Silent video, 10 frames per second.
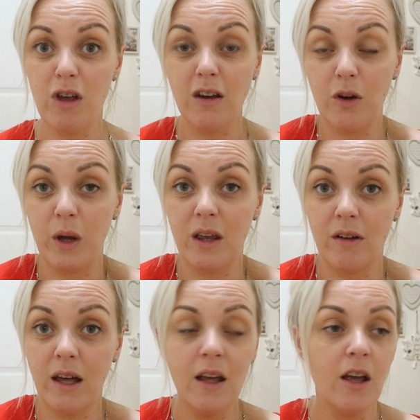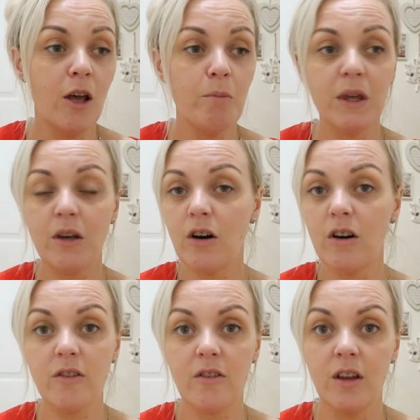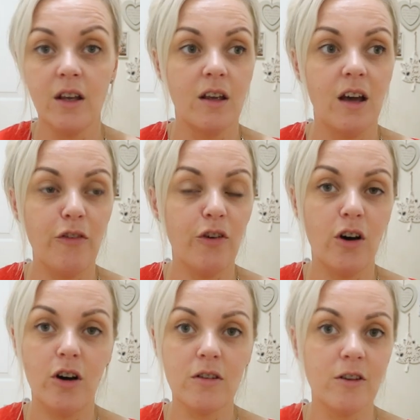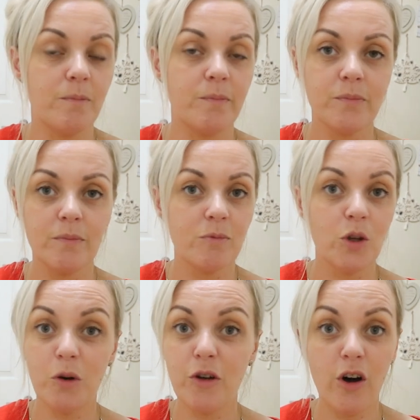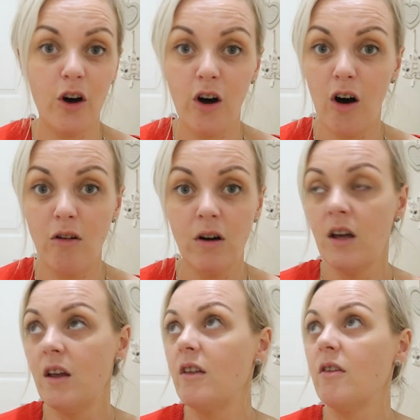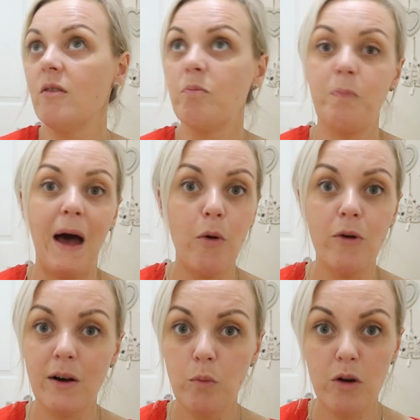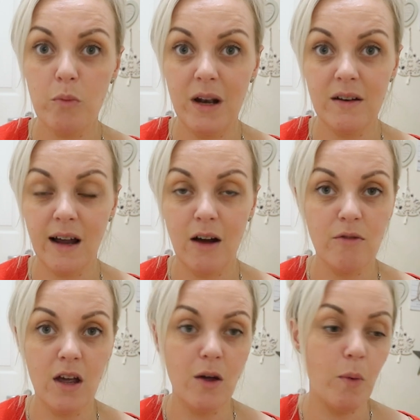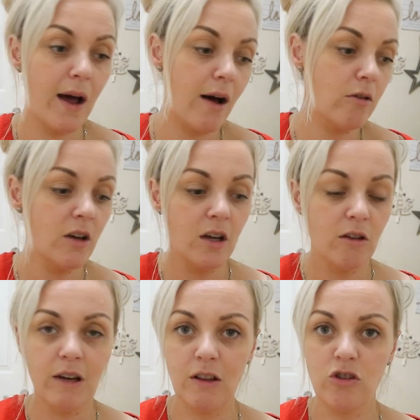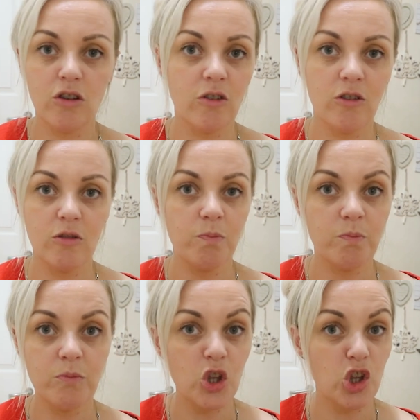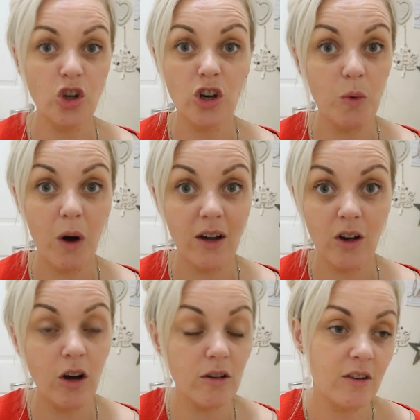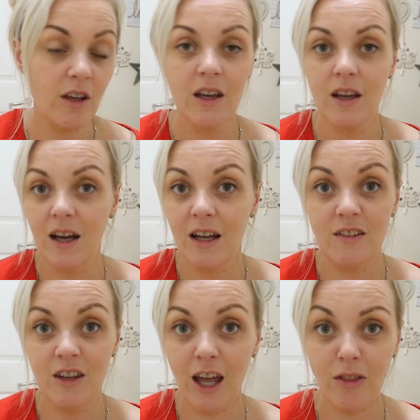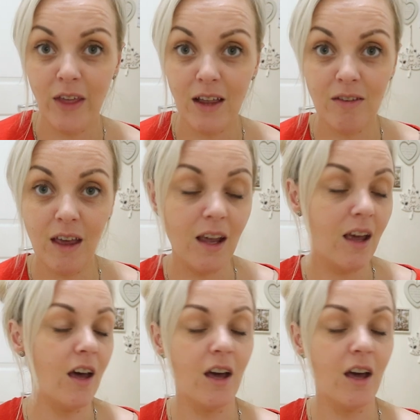really quickly because I thought, do another haul. Poundland one went down really well. Let's just show you what I got. And yeah, that's it.